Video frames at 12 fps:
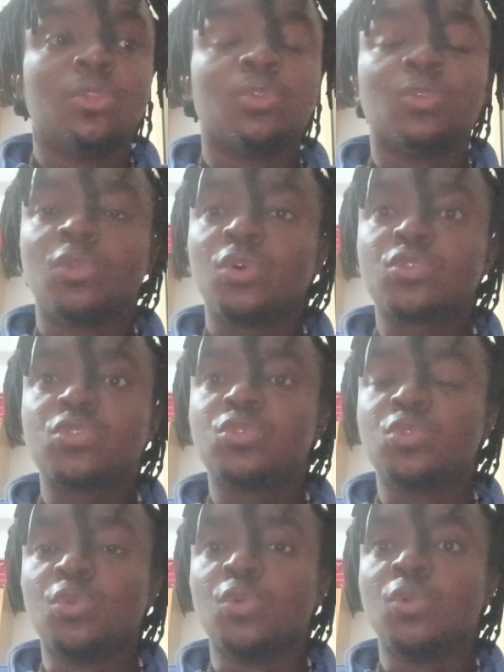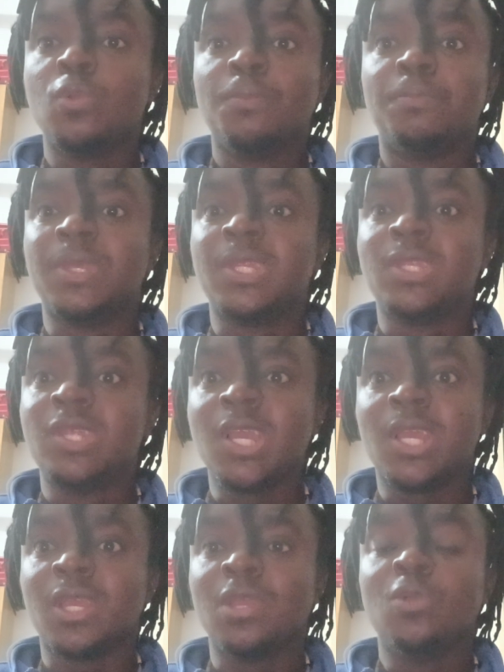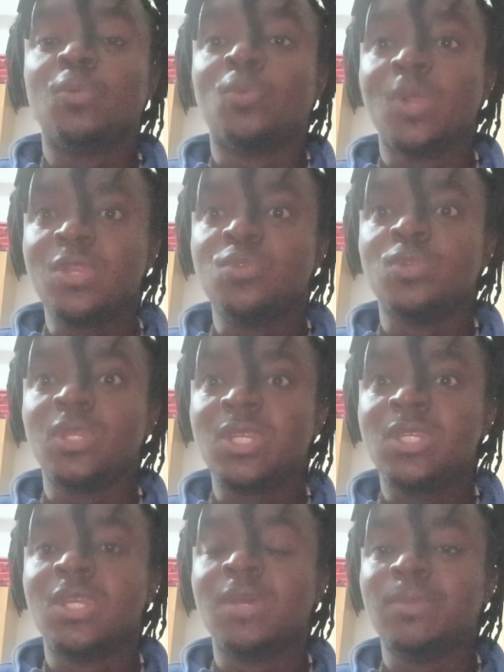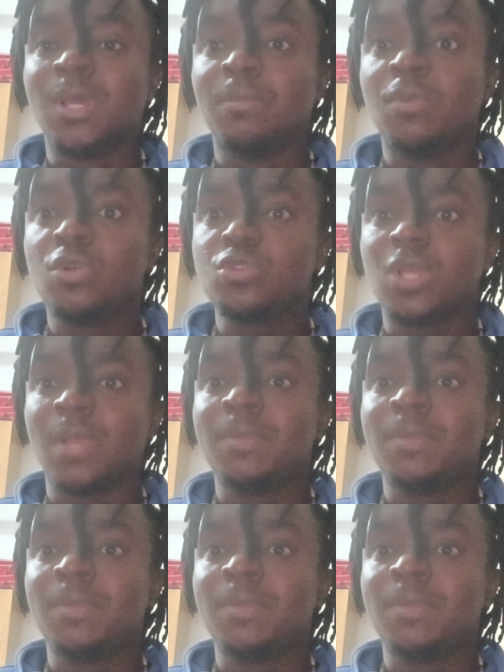not to be there when you need them the most.